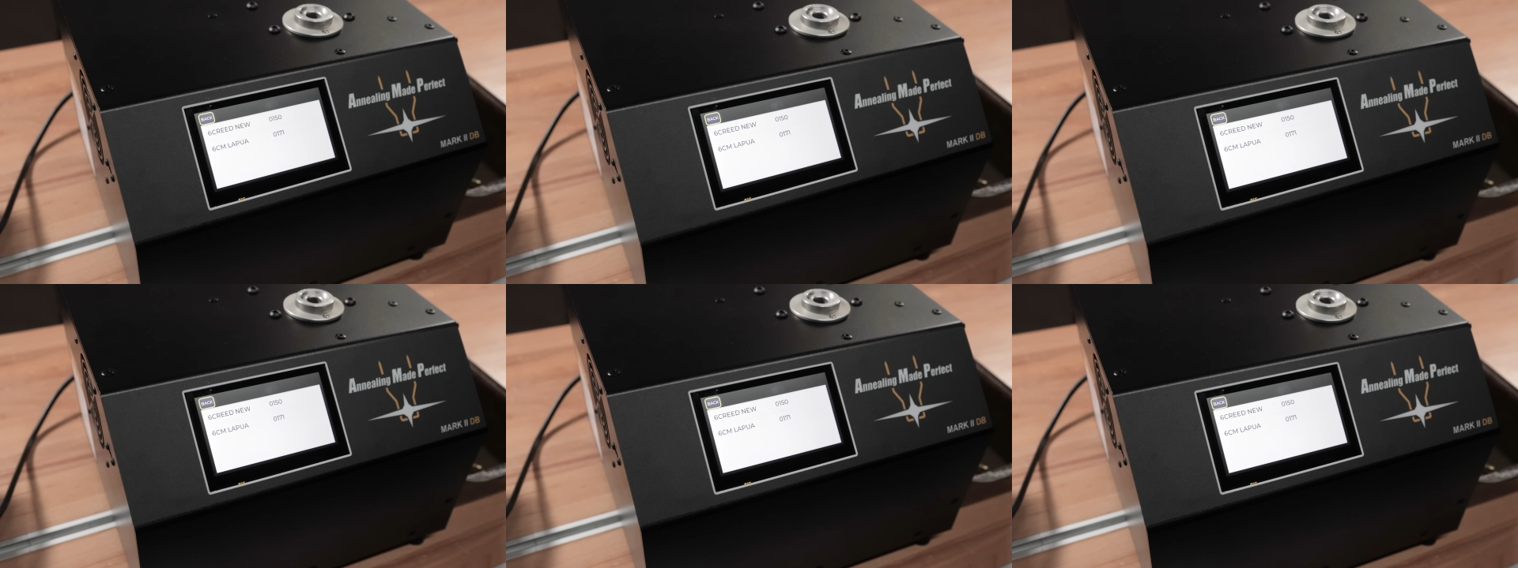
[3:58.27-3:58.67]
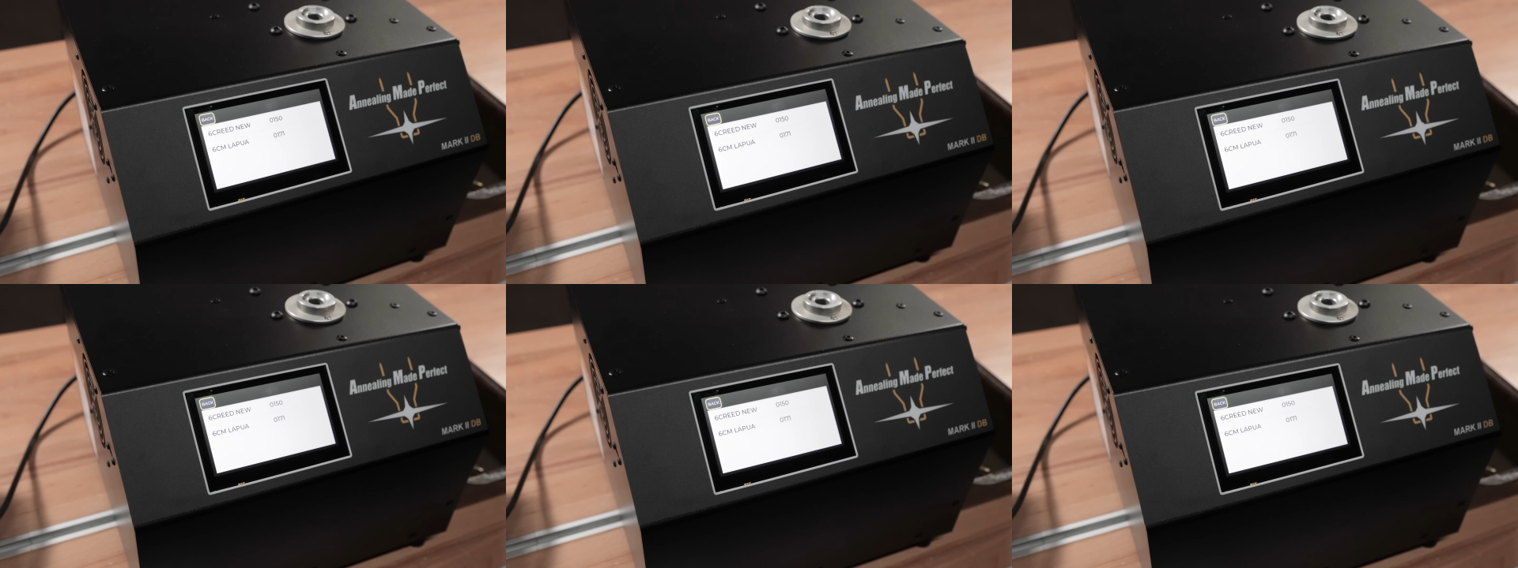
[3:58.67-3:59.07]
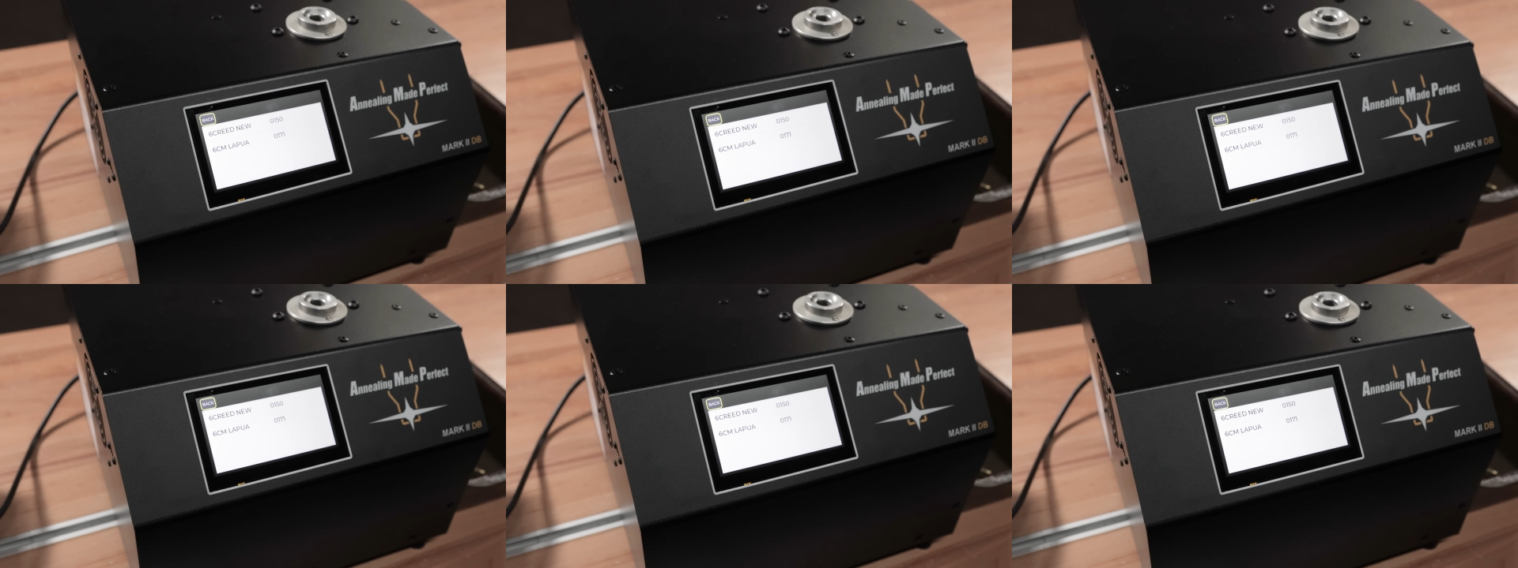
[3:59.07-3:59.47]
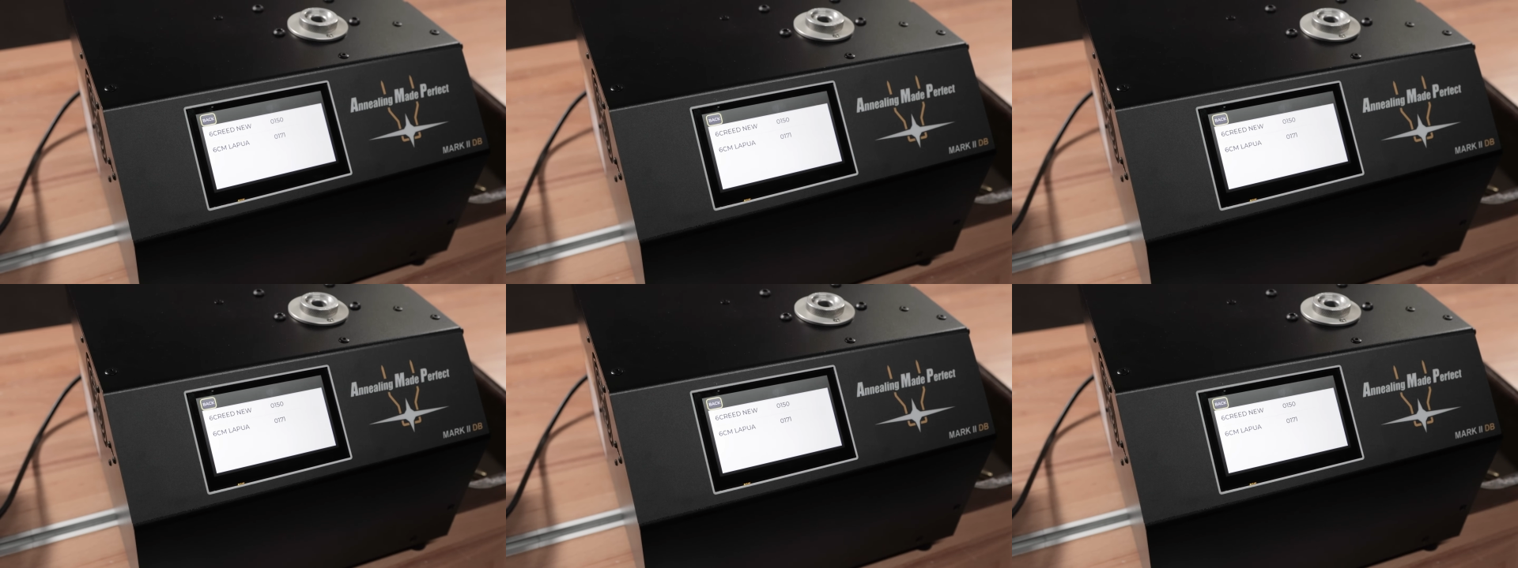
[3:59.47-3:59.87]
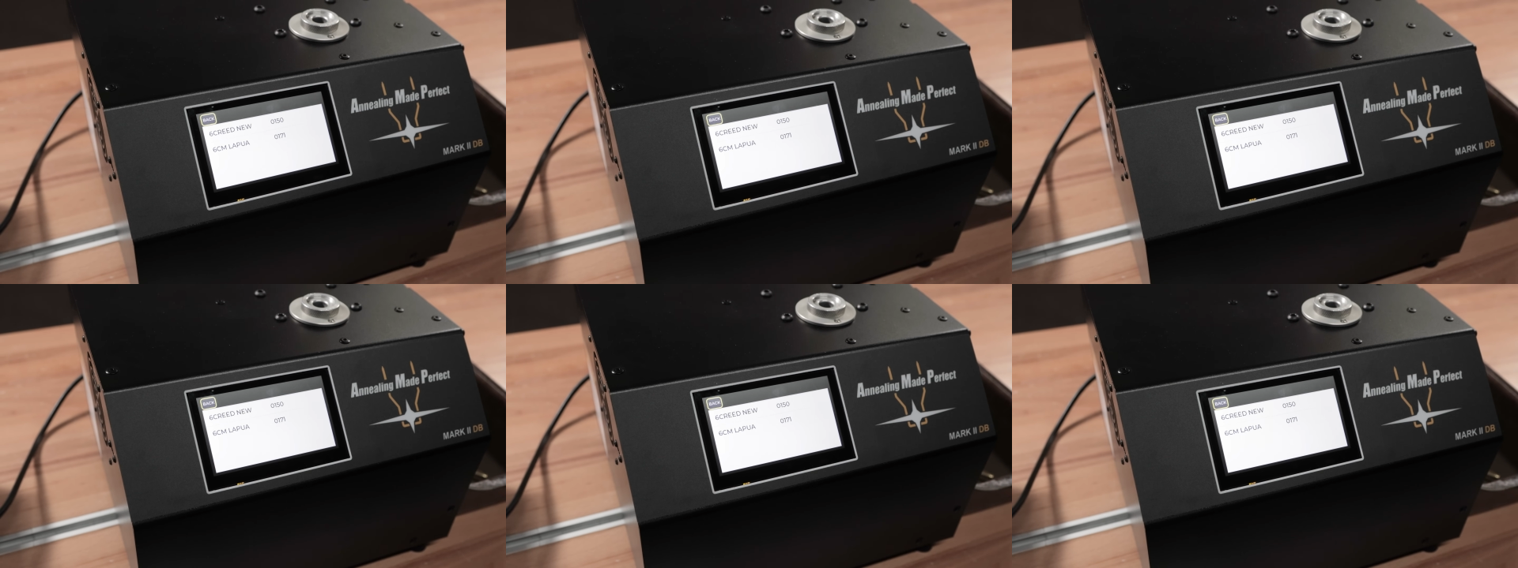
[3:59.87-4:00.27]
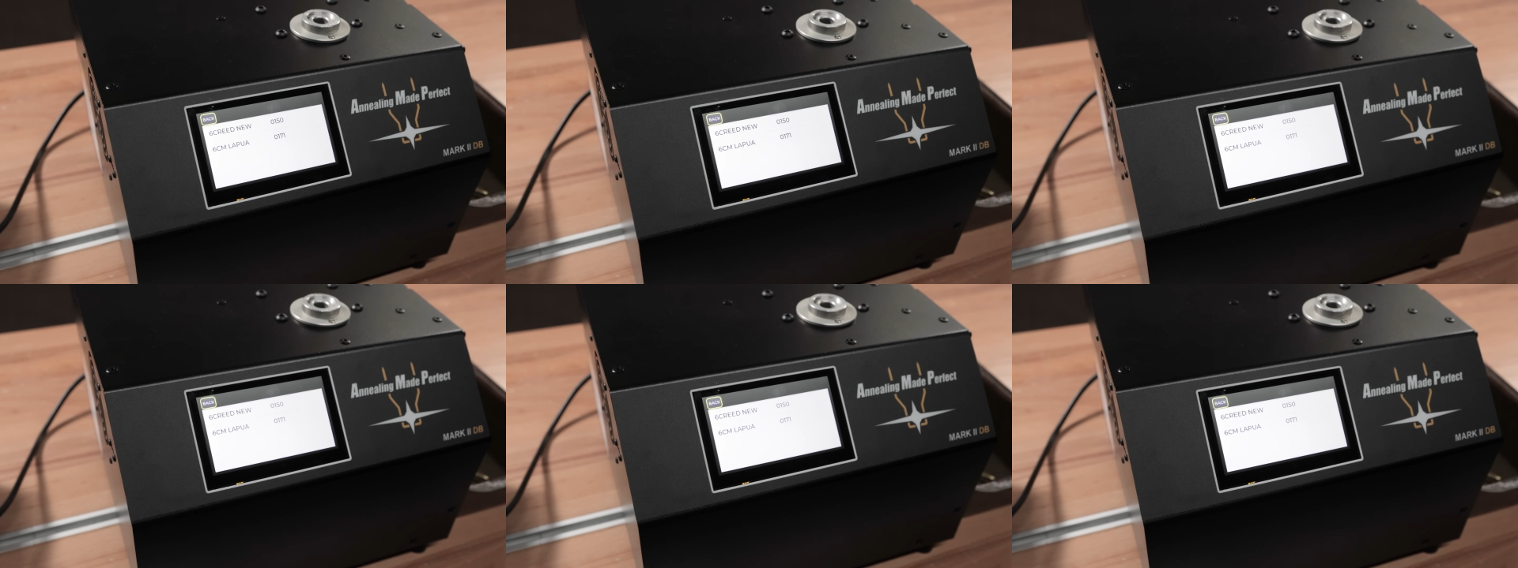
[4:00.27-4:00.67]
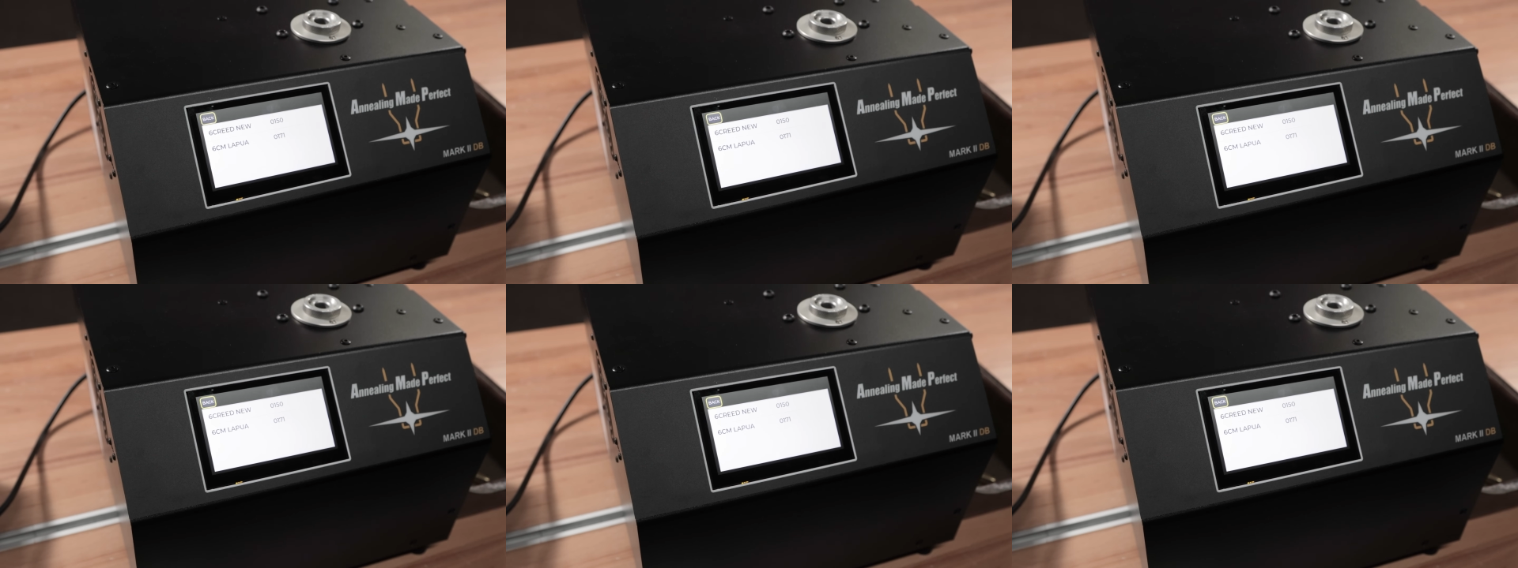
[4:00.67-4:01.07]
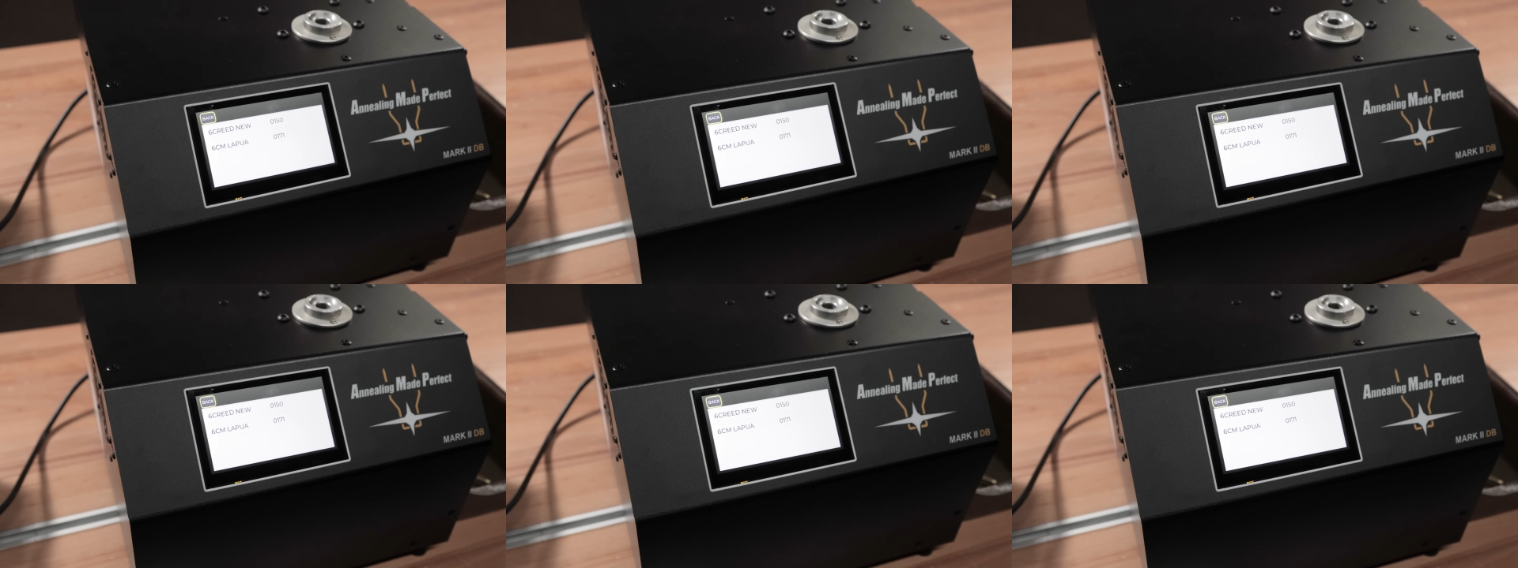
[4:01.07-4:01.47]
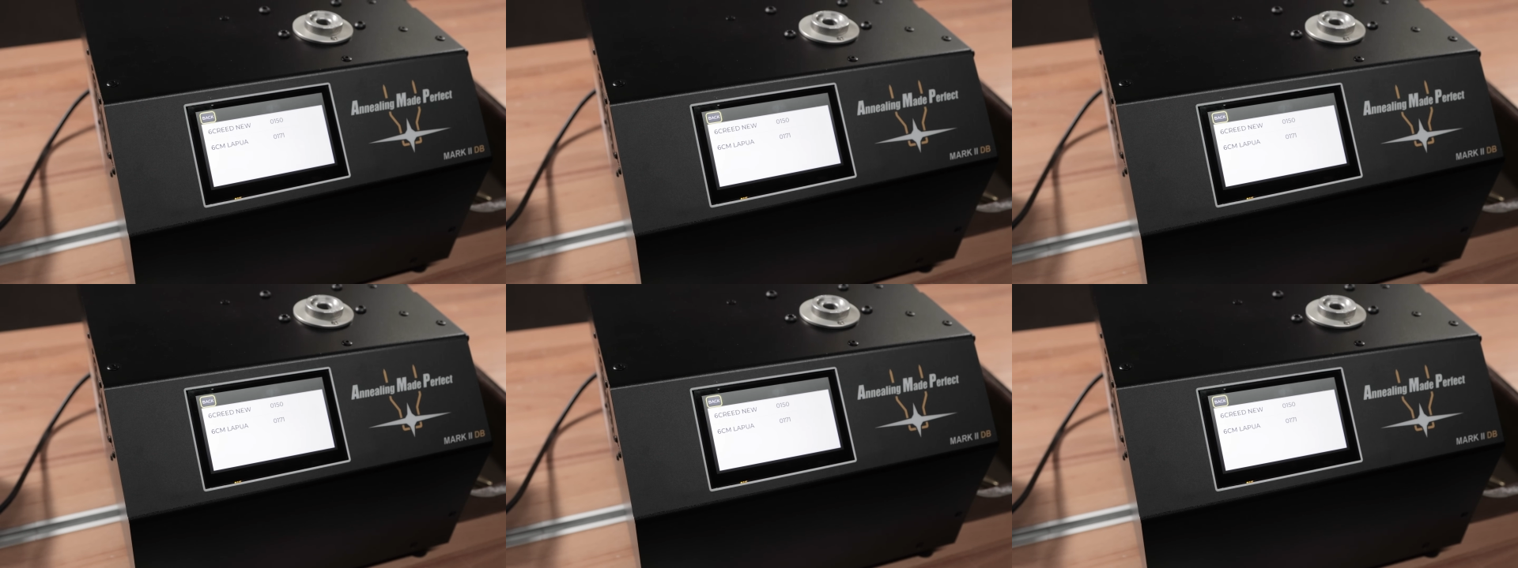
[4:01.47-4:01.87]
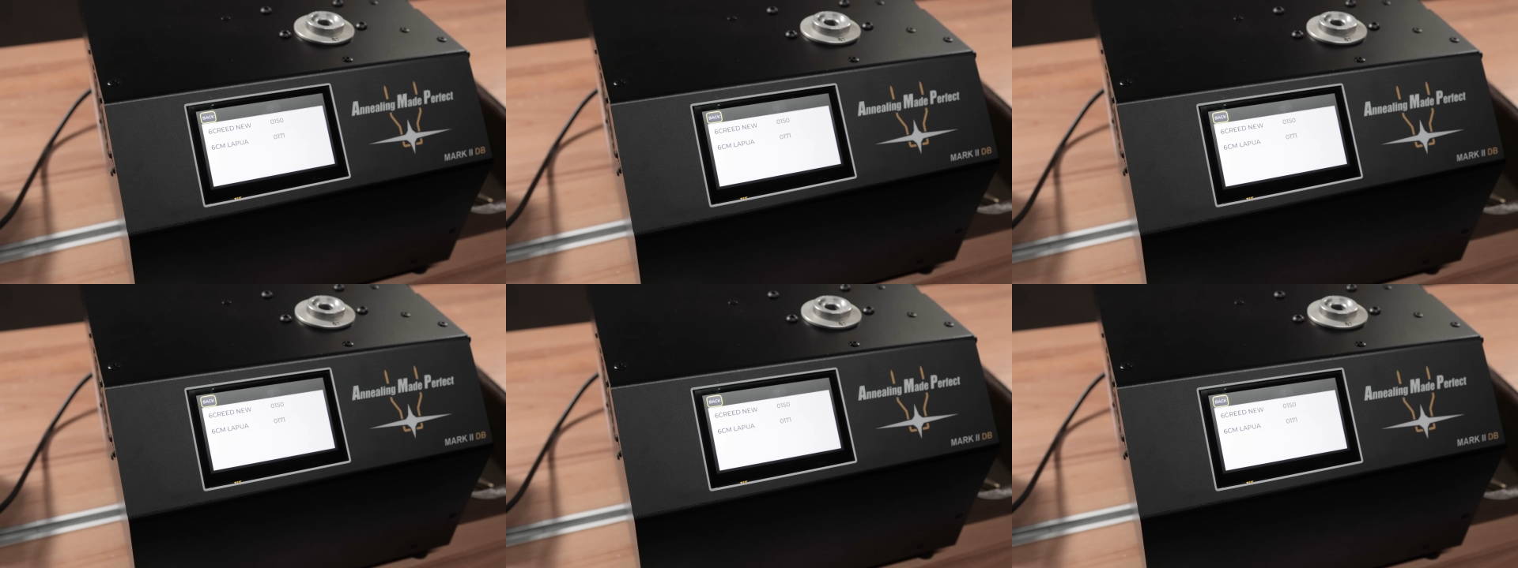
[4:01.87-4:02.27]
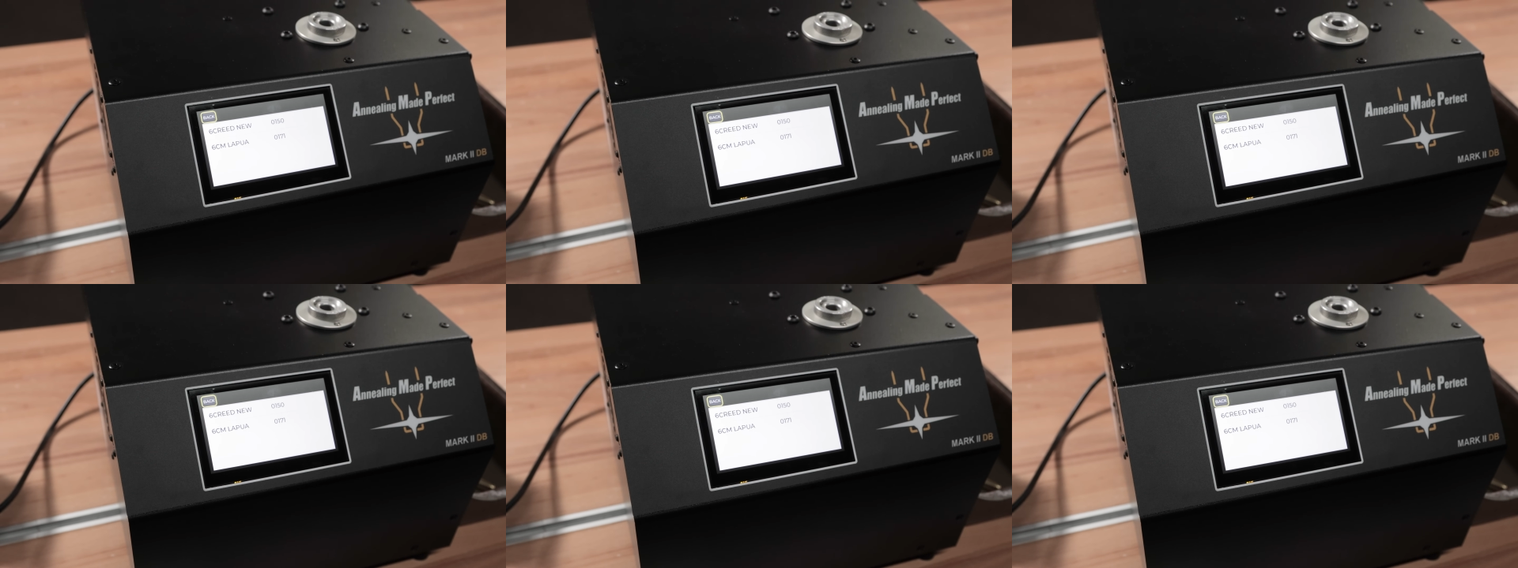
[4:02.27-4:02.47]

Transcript: (no speaker visible)